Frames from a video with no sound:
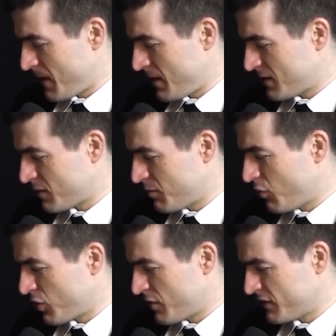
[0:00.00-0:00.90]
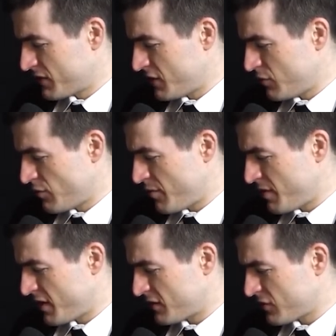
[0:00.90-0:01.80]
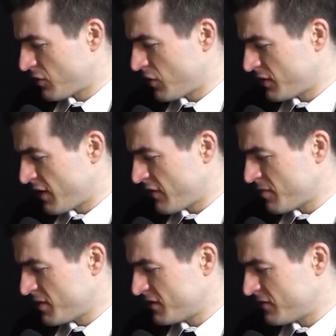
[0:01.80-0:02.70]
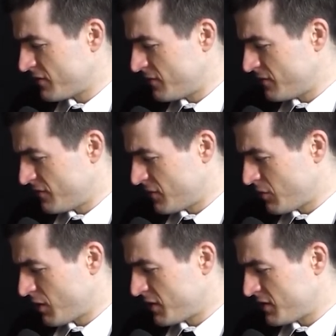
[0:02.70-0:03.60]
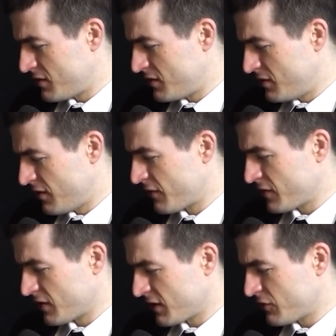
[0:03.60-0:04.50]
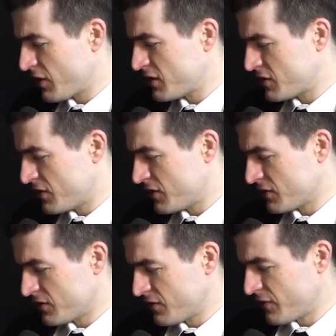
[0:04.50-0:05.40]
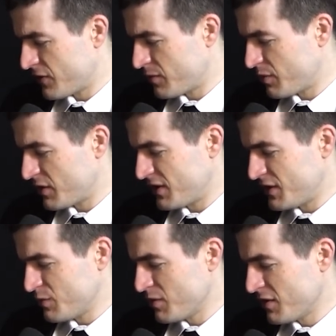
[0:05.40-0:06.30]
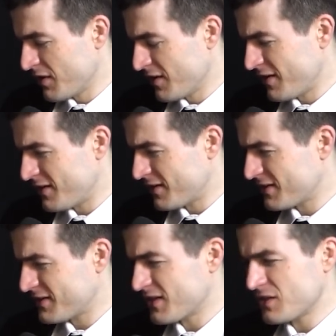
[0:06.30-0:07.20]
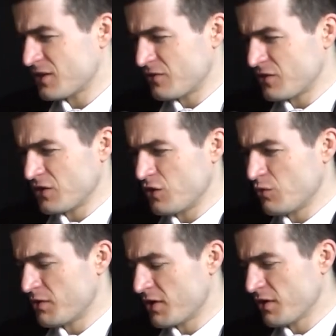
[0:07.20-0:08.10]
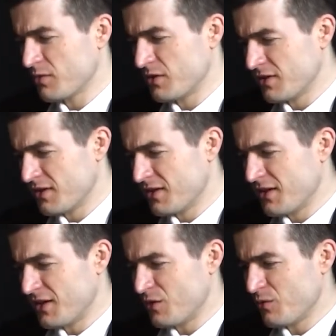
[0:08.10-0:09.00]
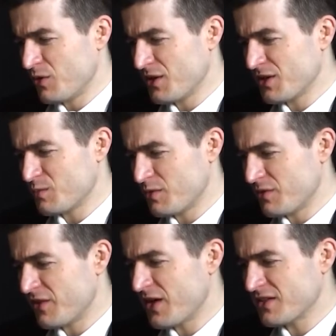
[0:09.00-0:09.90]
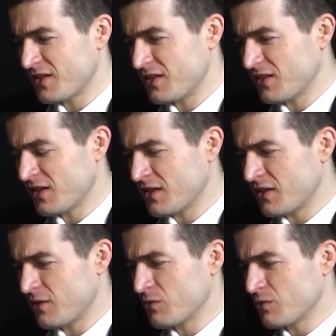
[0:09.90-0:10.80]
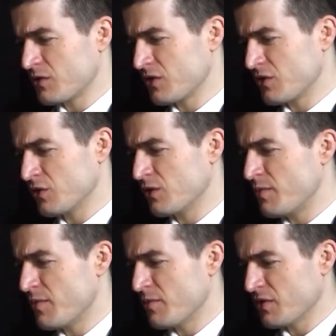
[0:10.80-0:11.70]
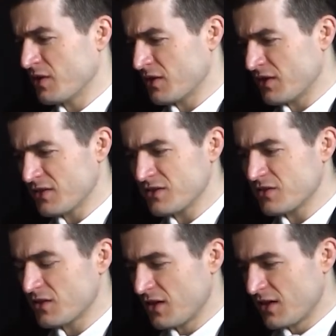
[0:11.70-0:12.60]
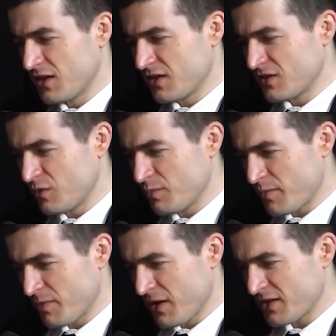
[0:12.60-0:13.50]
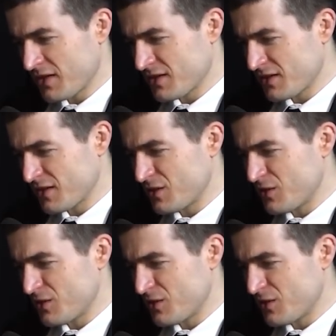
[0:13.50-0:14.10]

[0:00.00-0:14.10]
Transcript: supportive as a human being. So uh, everybody's quite different. Like great engineers are different, mm -hmm. but he's been like sensitive to the human element mm -hmm. in a mm-hmm. way that's been fascinating. Like he was one of the early people on, on this stupid podcast that I